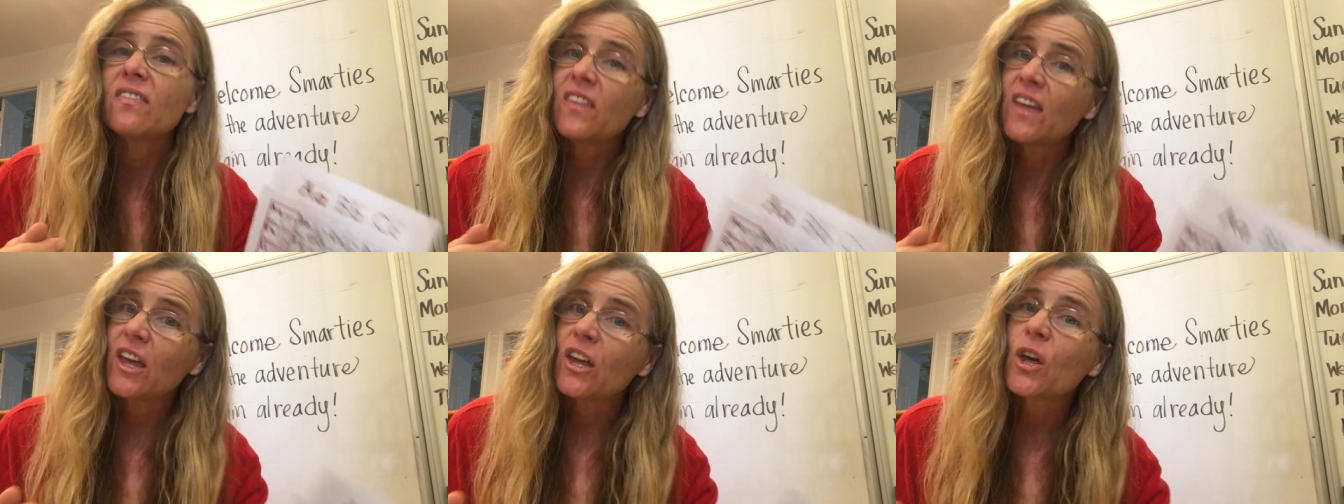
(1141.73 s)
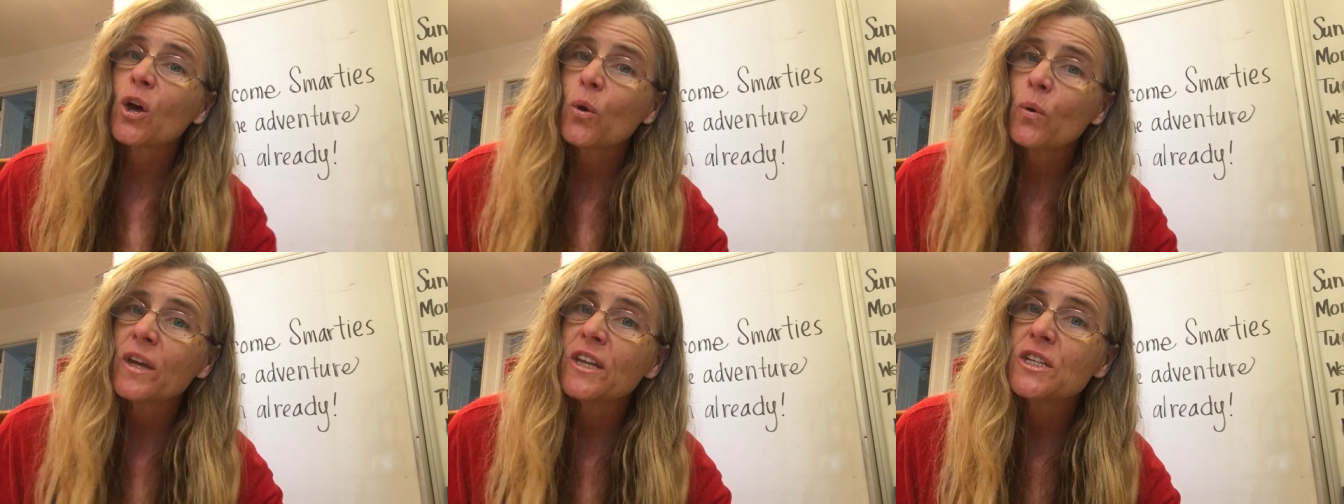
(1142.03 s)
They
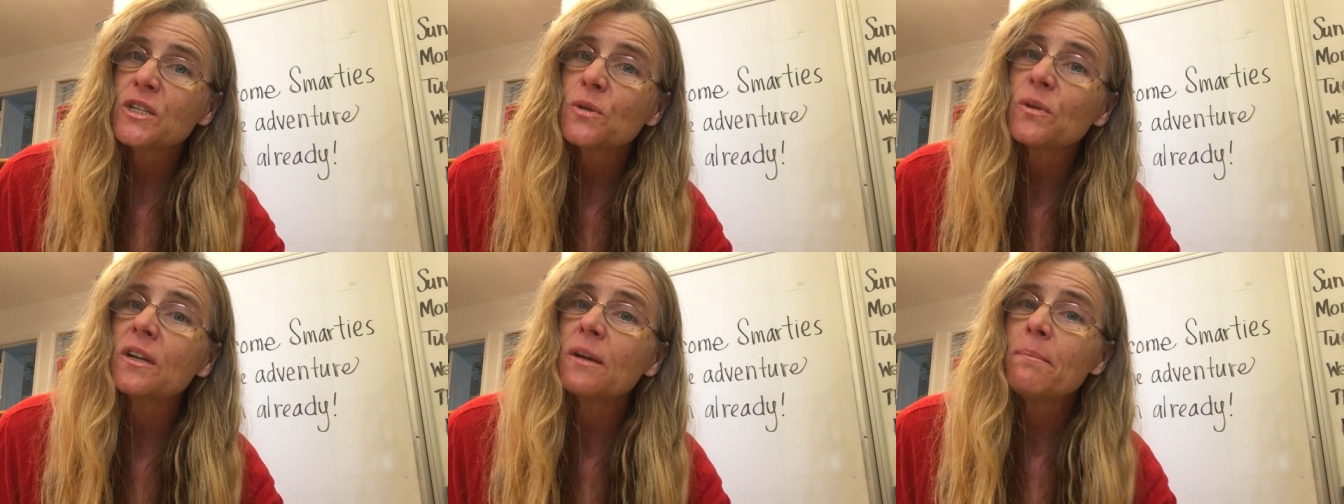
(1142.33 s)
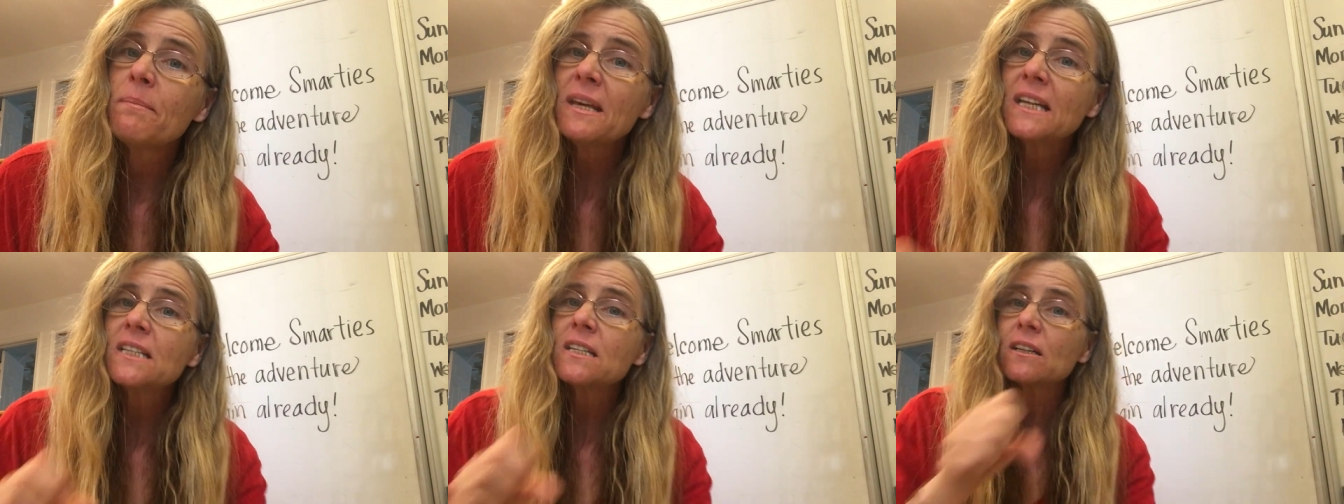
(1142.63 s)
go into an
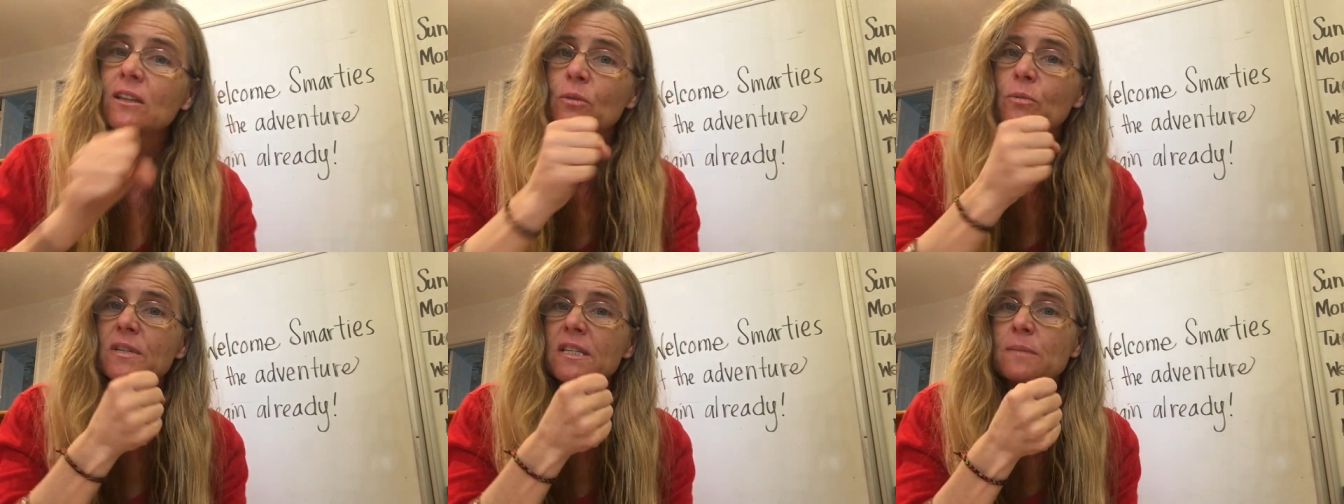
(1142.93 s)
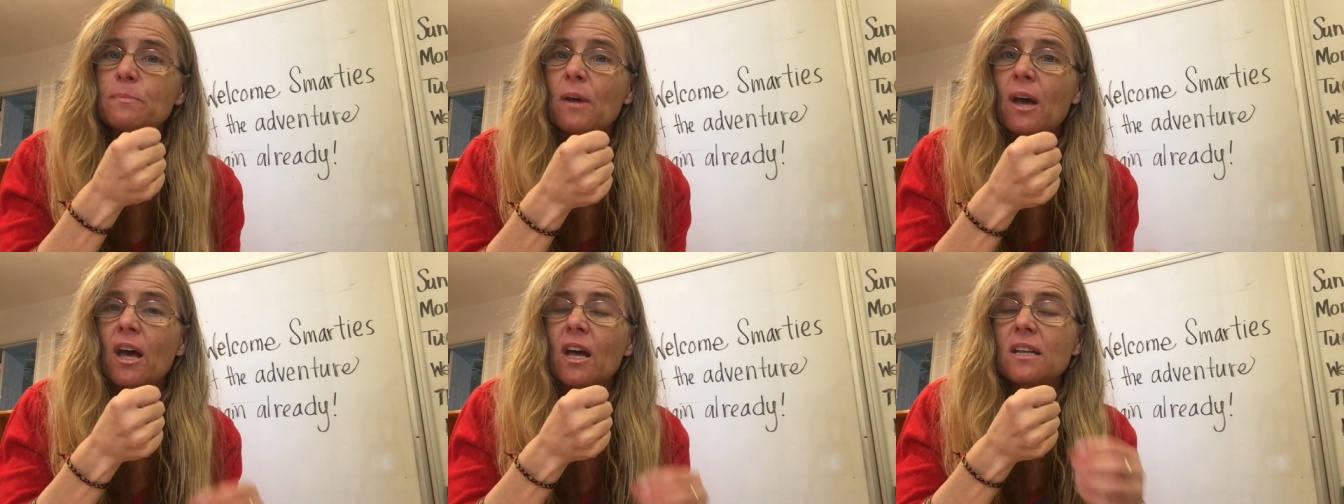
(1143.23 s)
amygdala
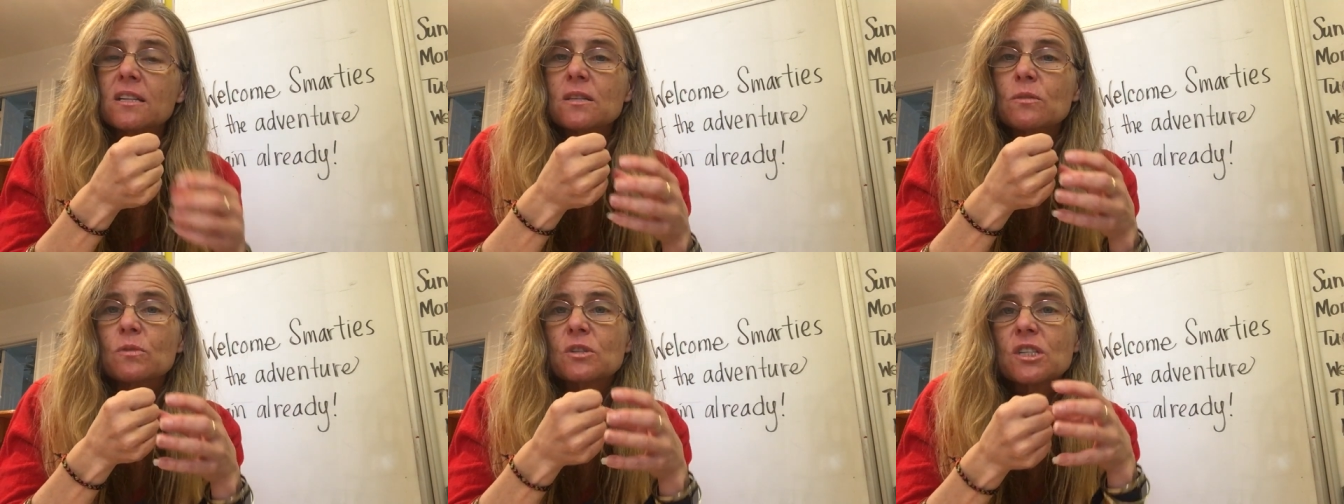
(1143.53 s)
response,